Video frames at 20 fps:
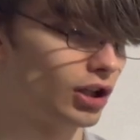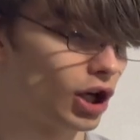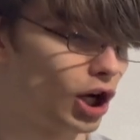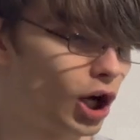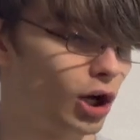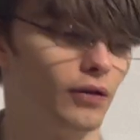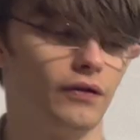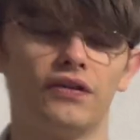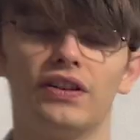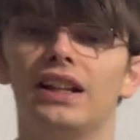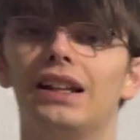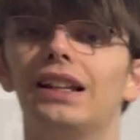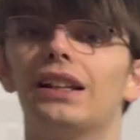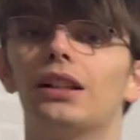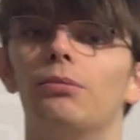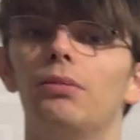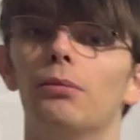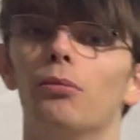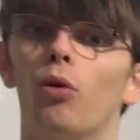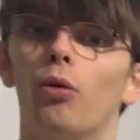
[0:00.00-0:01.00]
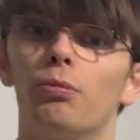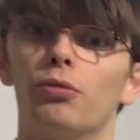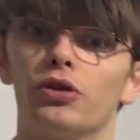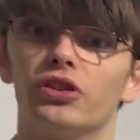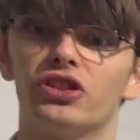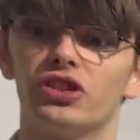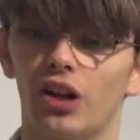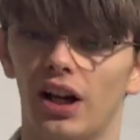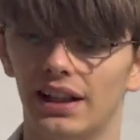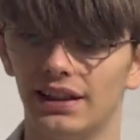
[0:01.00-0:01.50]
hopefully a little bit more
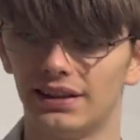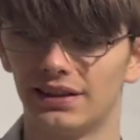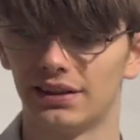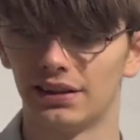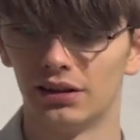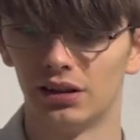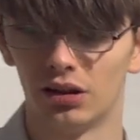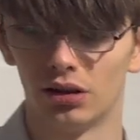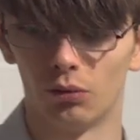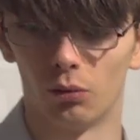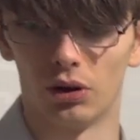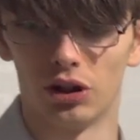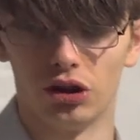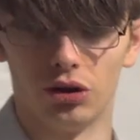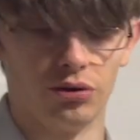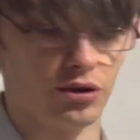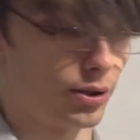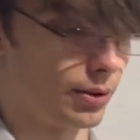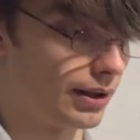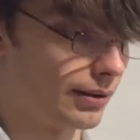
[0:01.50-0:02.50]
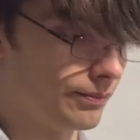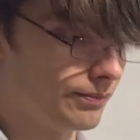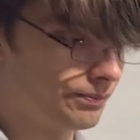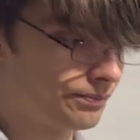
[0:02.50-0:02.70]
precise when you do it.